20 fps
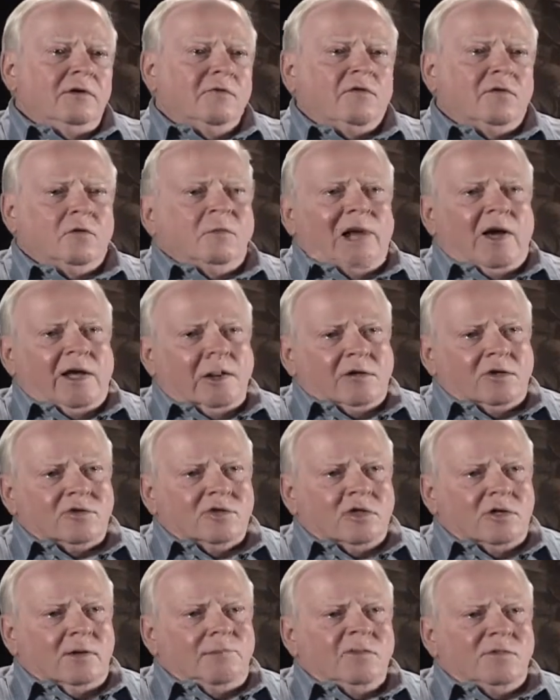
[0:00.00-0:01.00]
for
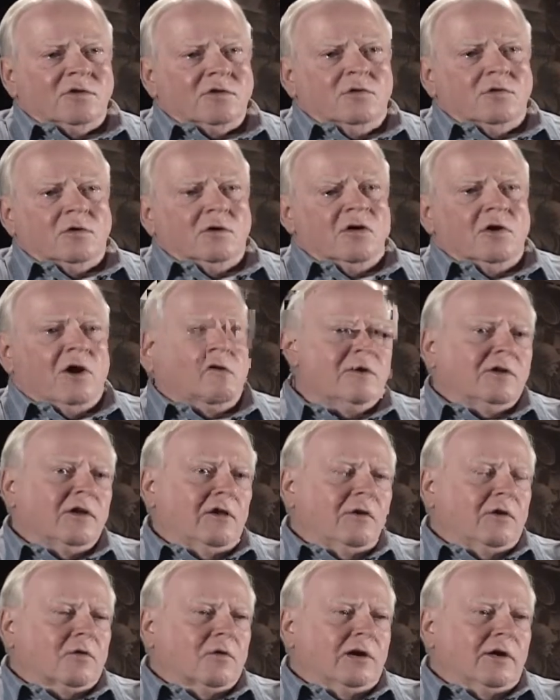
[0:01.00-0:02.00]
battleships or
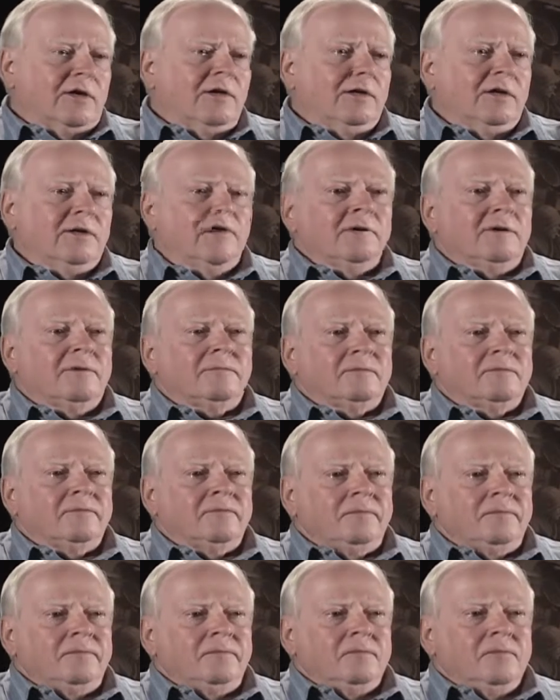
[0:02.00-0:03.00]
artillery.
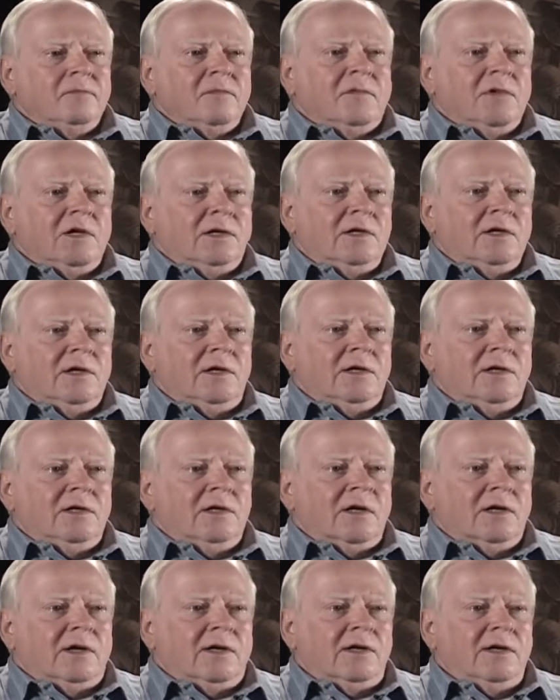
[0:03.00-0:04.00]

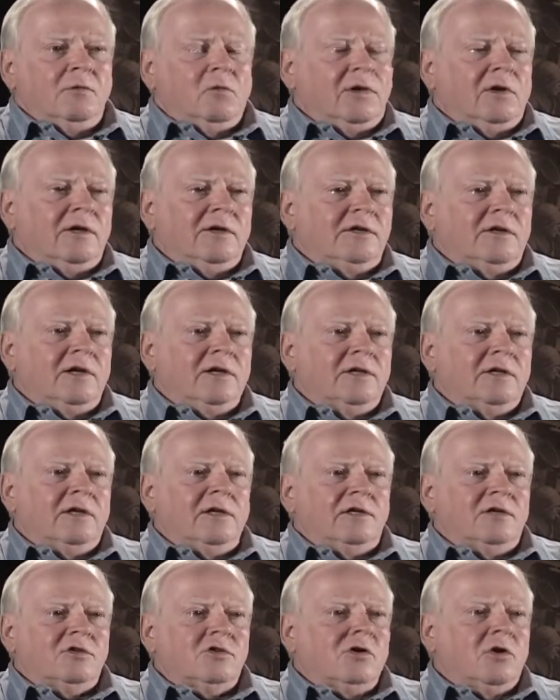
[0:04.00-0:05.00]
He, uh, he really didn't
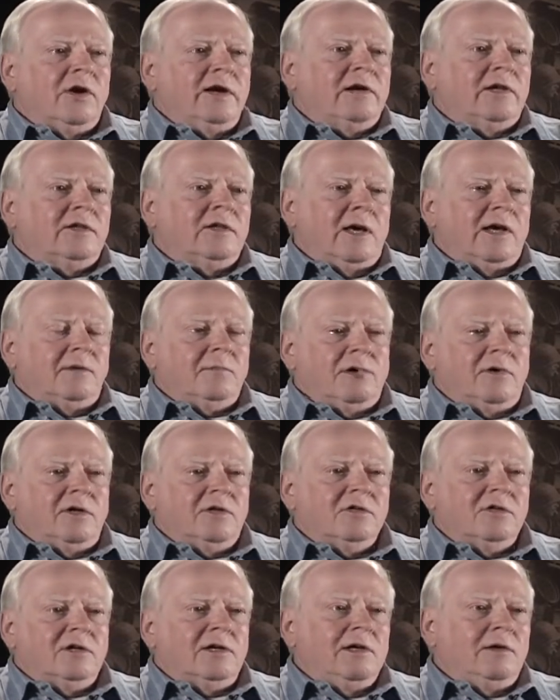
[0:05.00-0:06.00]
enjoy it that
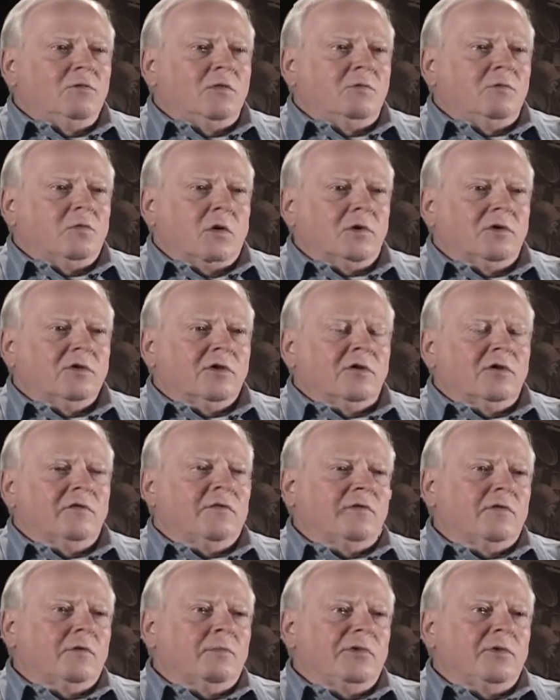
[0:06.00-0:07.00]
much, and he worked there
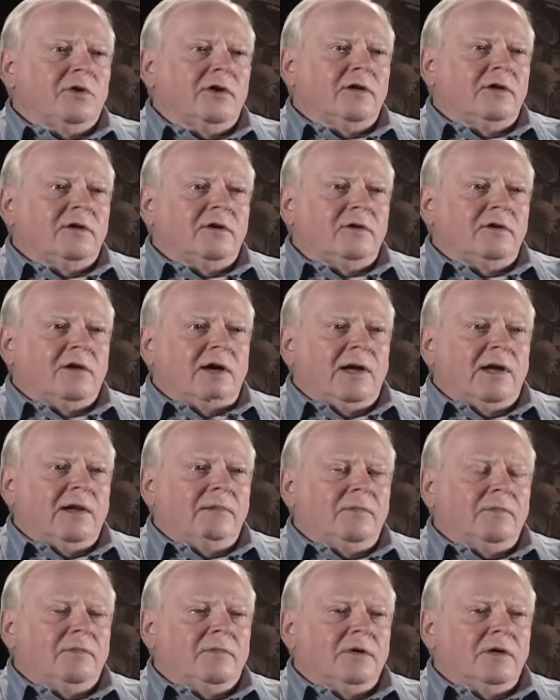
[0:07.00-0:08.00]
for a period of
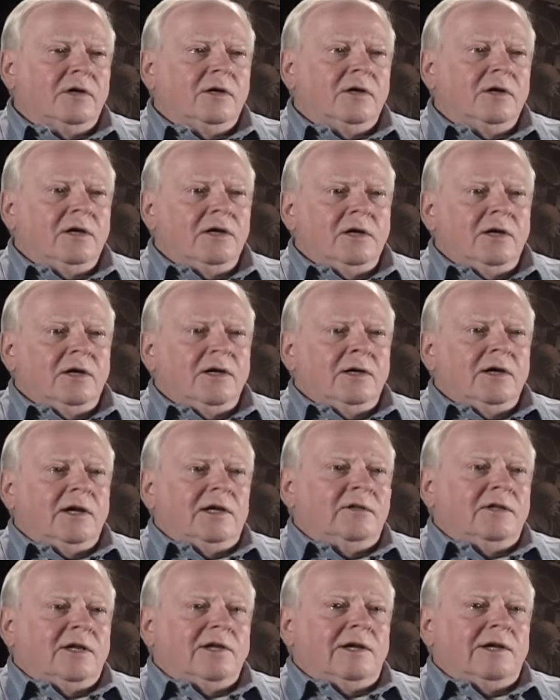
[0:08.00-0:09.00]
time.
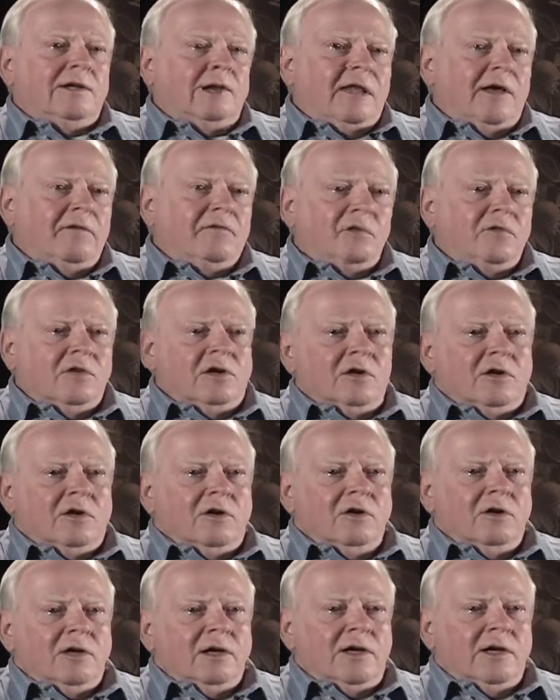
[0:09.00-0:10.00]
And then he left
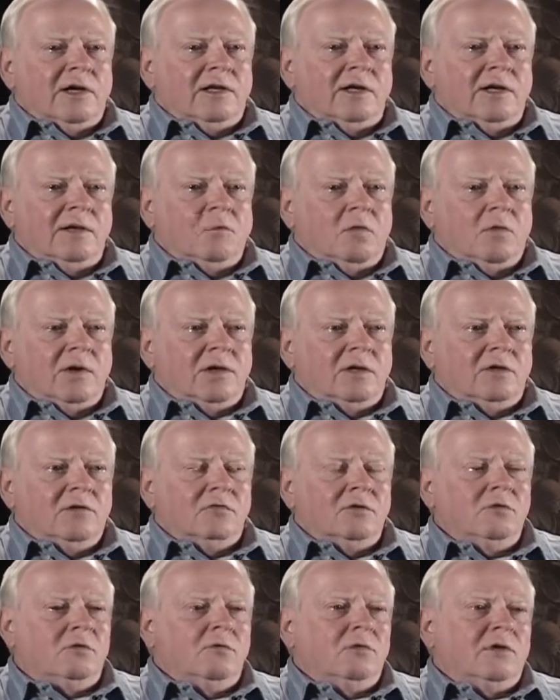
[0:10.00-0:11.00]
there, and he went
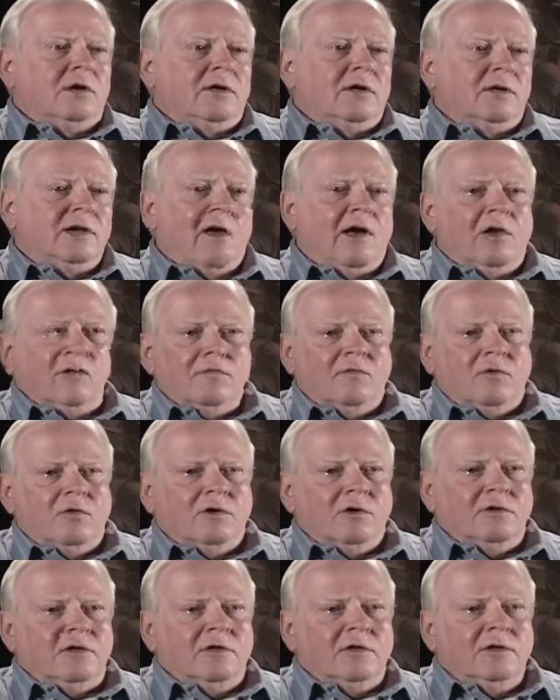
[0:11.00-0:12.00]
to uh,
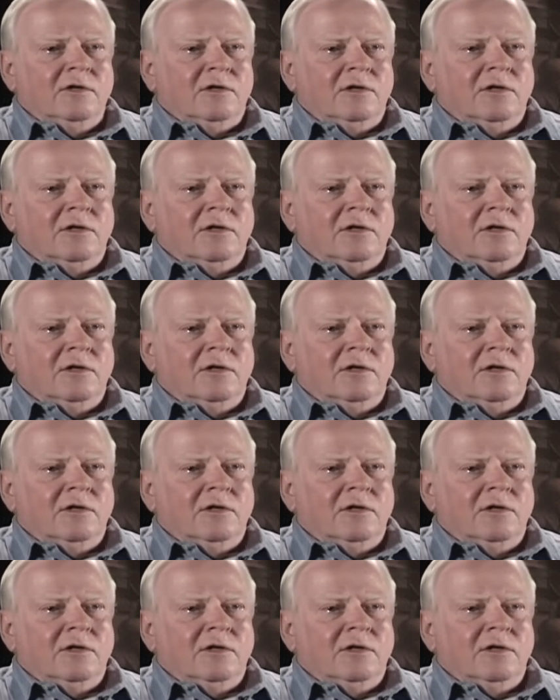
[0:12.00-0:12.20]
California